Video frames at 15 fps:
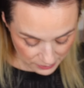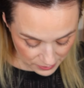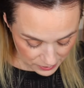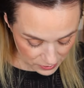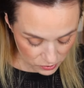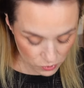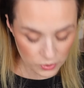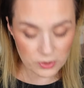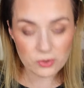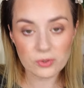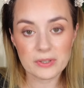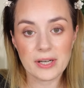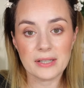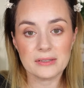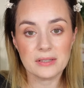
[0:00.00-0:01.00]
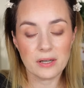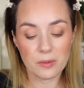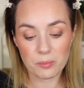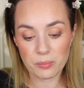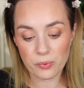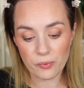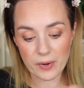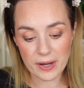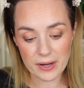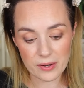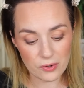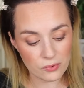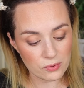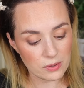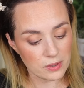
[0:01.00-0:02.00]
I'm gonna go into that
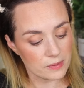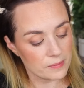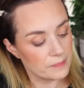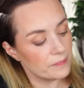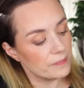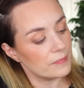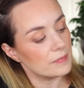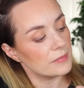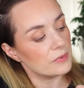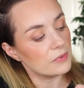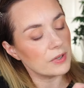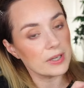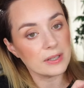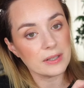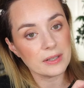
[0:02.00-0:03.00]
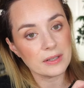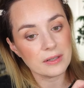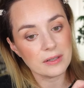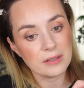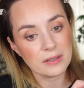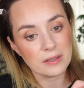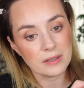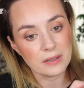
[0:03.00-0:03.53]
brown right here.